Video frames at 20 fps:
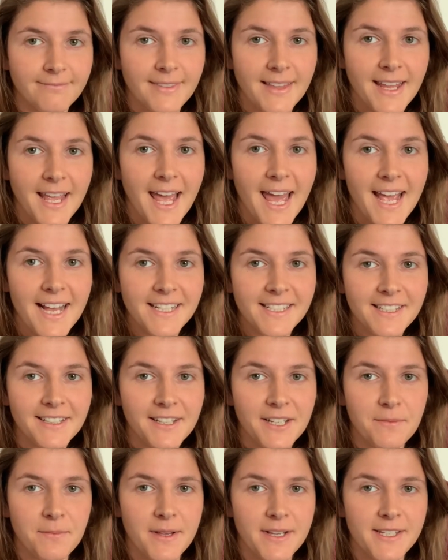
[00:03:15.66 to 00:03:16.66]

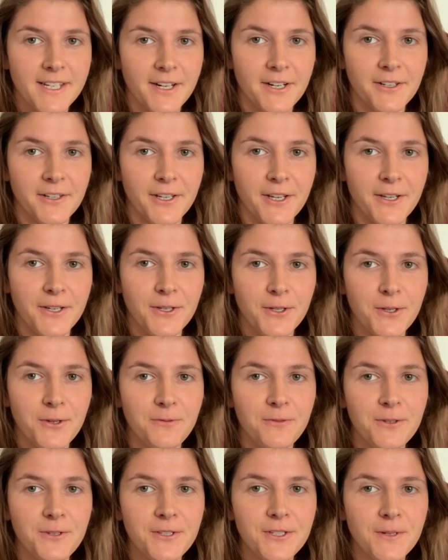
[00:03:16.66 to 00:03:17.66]
Excellent, Miss Airlie.
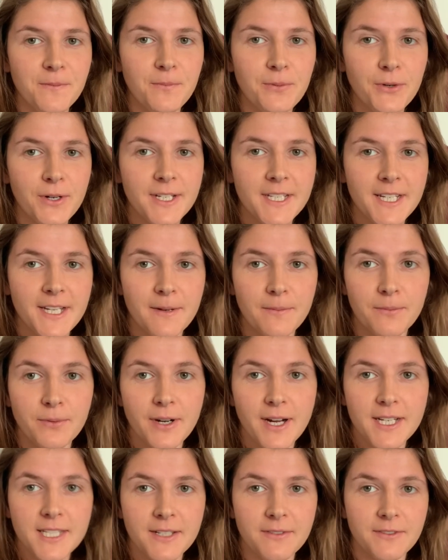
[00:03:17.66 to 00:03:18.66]
You've used some pretty
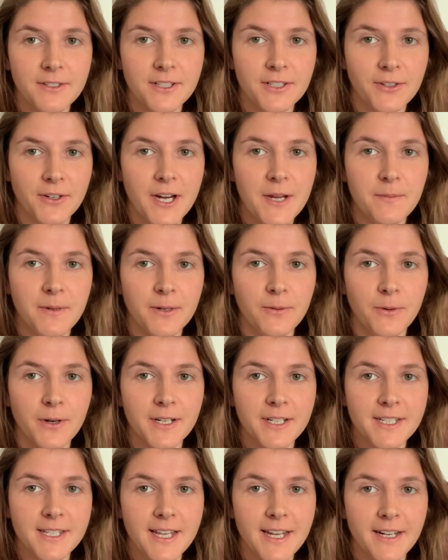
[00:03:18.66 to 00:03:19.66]
impressive describing
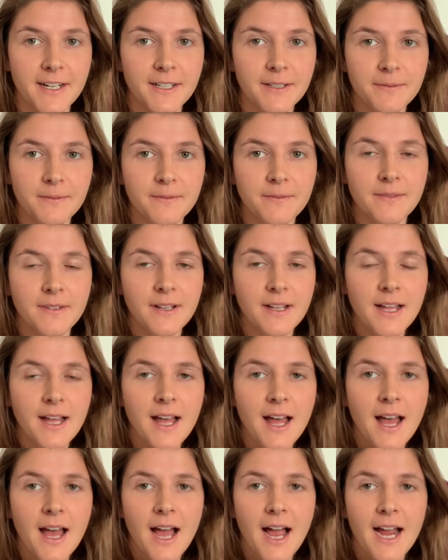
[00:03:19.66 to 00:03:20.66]
words there.
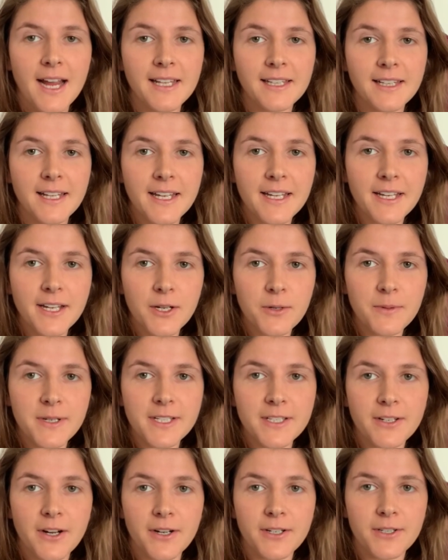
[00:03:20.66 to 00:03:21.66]
I like how we
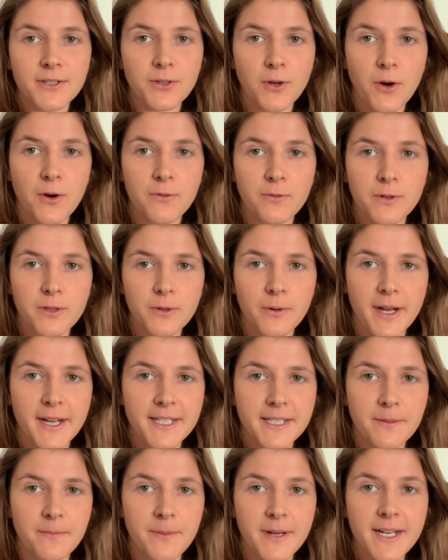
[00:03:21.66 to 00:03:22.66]
started off with
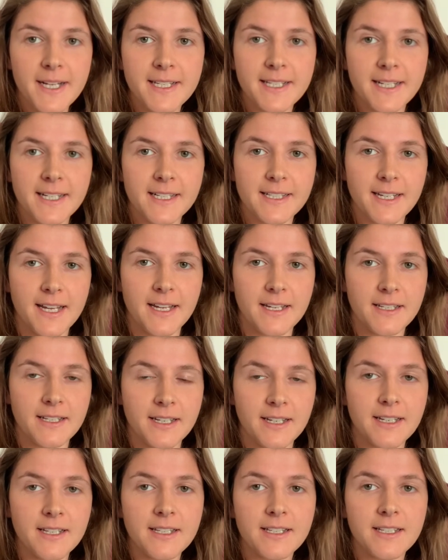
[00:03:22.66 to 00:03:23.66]
quite a basic
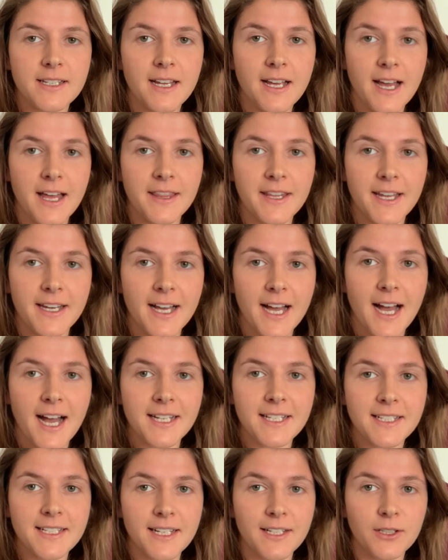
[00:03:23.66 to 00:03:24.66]
sentence and then
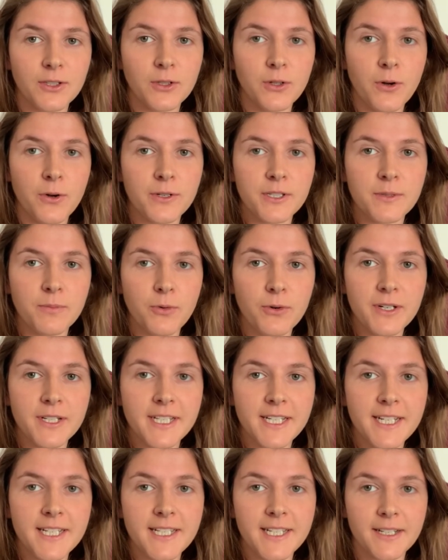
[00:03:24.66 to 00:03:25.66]
added in lots more
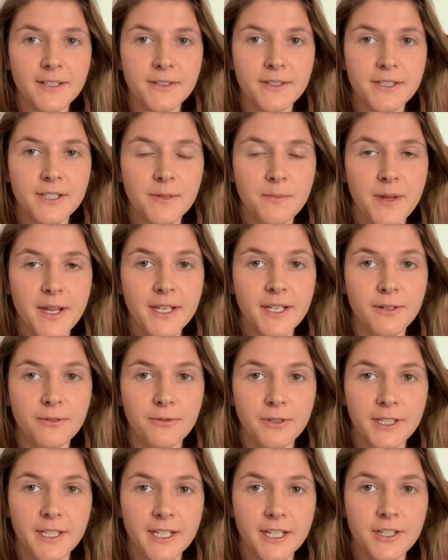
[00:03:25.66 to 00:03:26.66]
details to make it
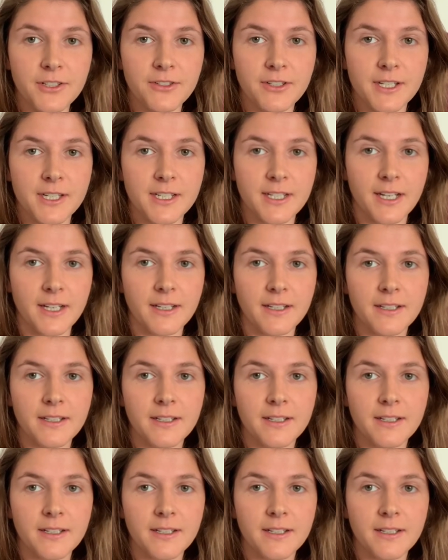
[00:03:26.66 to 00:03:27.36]
really interesting.